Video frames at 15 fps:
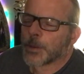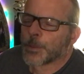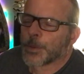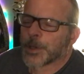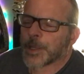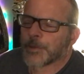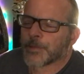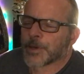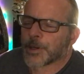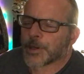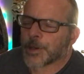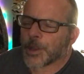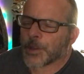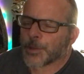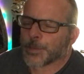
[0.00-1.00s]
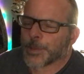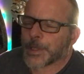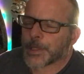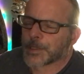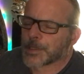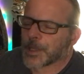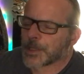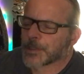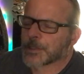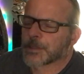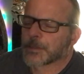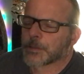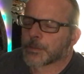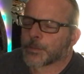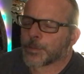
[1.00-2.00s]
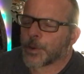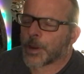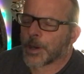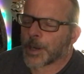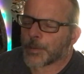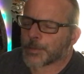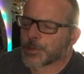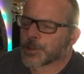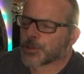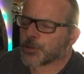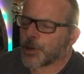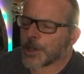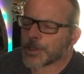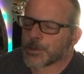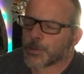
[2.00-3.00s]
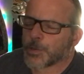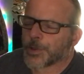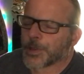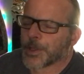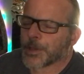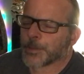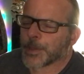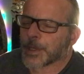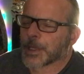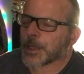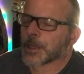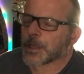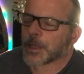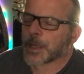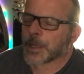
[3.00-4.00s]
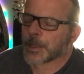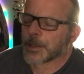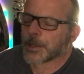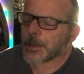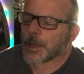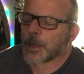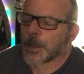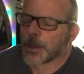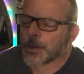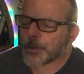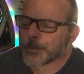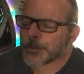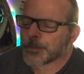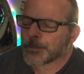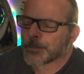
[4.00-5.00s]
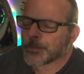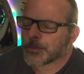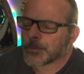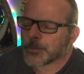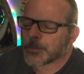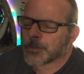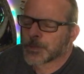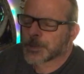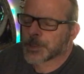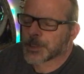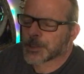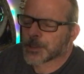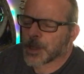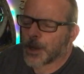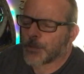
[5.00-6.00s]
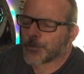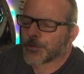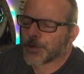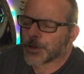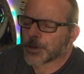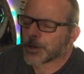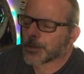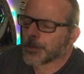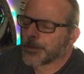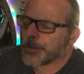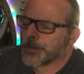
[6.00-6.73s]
but even another piece that's brought up stress within me and discomfort